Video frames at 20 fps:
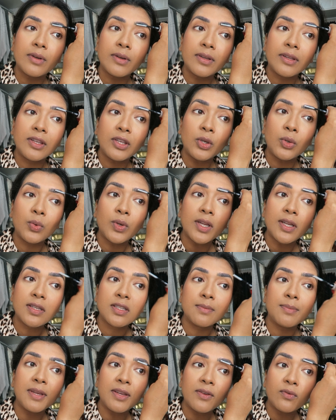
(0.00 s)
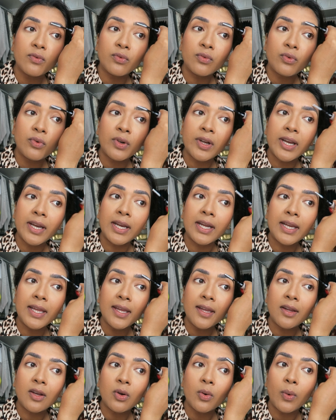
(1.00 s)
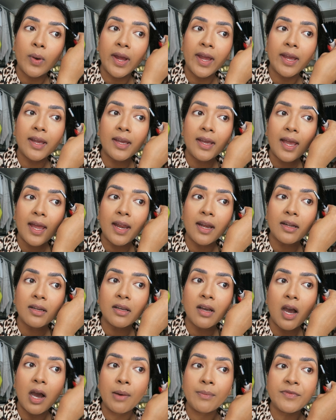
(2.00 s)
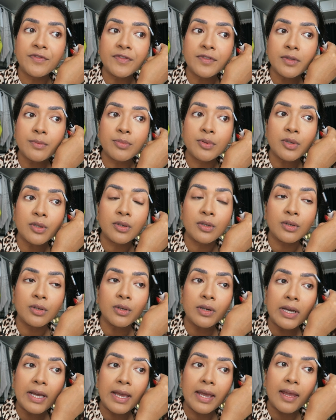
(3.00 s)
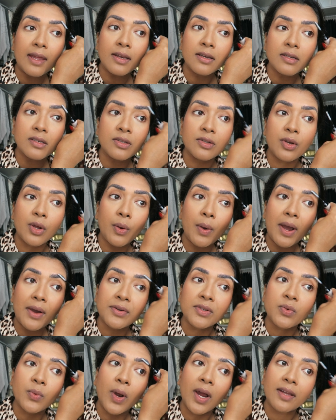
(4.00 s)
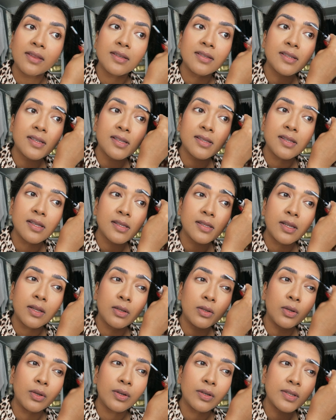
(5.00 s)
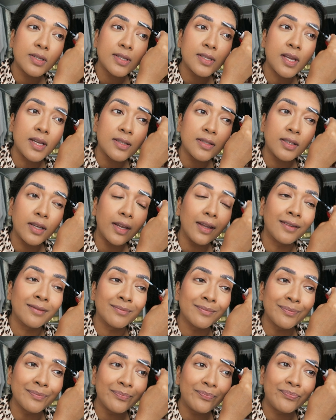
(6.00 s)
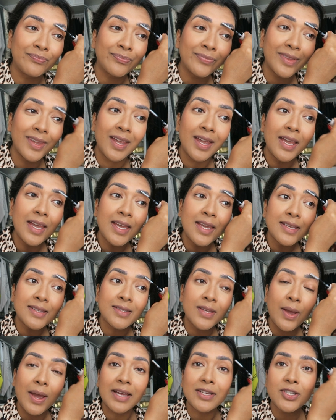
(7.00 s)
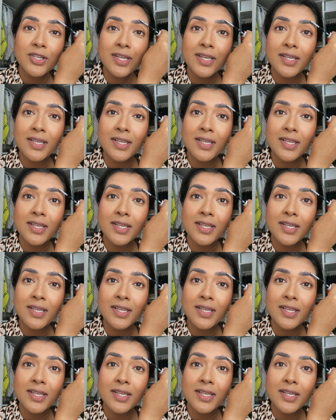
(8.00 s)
you need to be really quick and comfortable and know how to work this because this can look disgusting. So as you